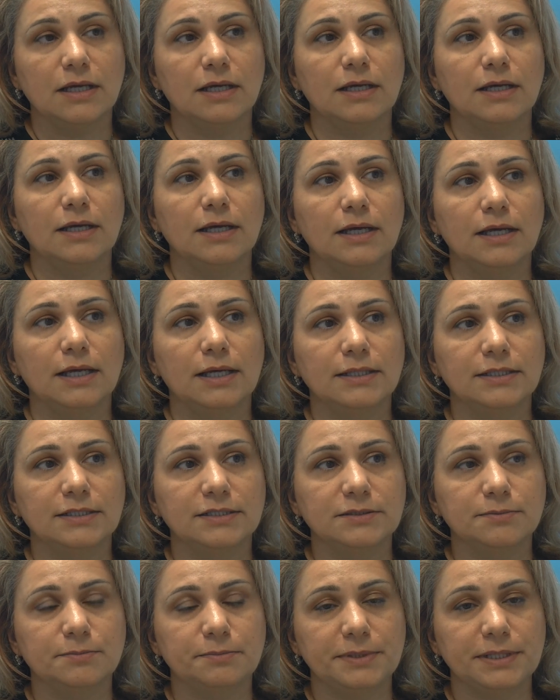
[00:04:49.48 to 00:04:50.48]
and
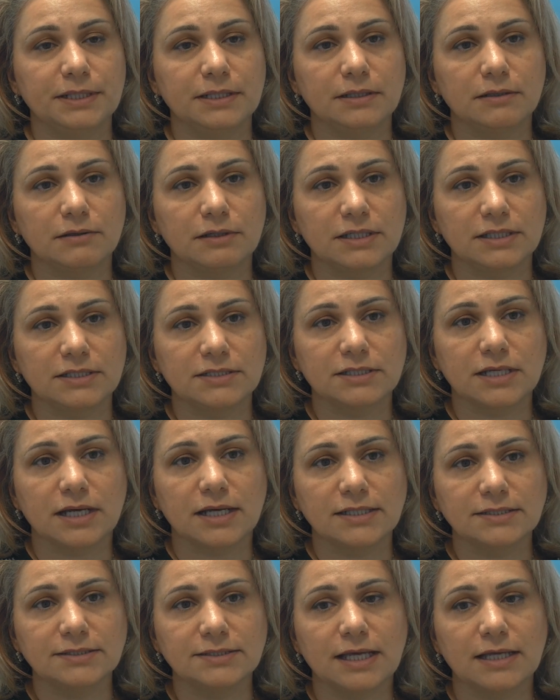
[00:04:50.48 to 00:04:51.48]
it's bigger in
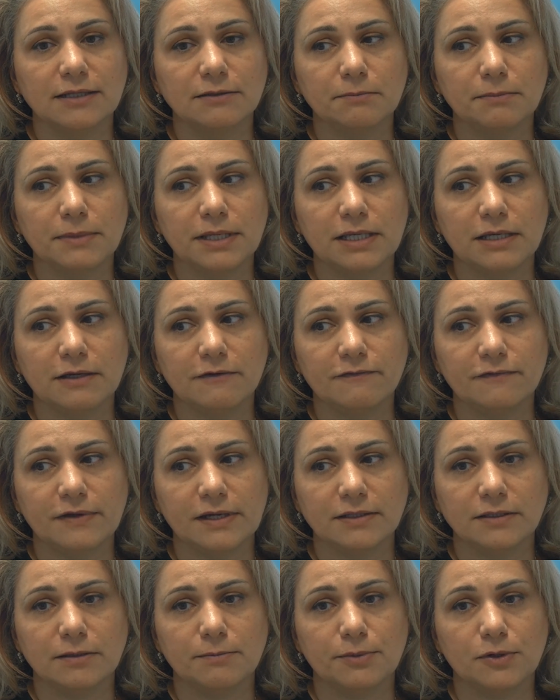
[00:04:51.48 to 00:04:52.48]
size, that may
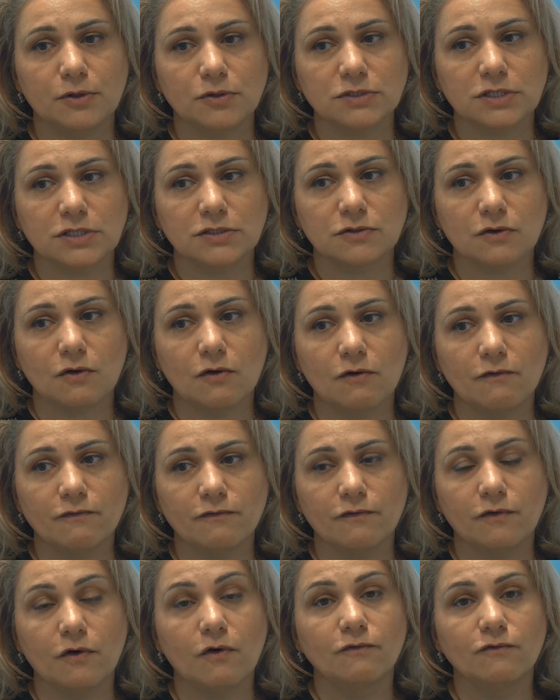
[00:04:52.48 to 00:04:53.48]
affect the process
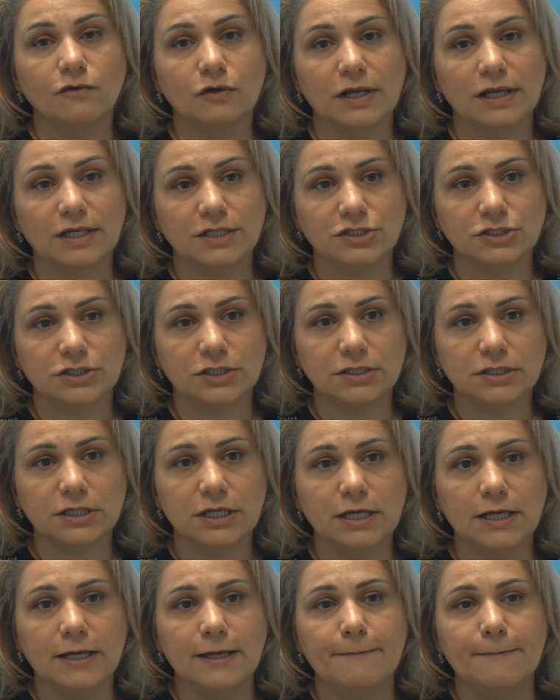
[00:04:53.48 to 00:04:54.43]
of ovulation,